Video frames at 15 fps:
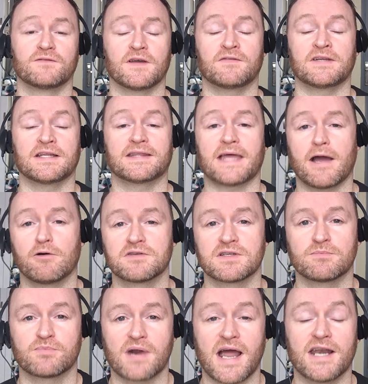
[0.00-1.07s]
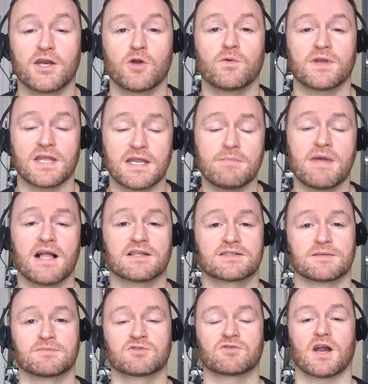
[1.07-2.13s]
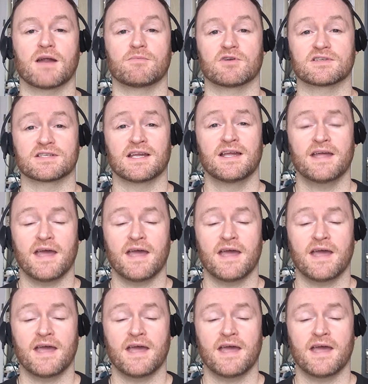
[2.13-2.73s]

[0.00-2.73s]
fifty thousand brand new email subscribers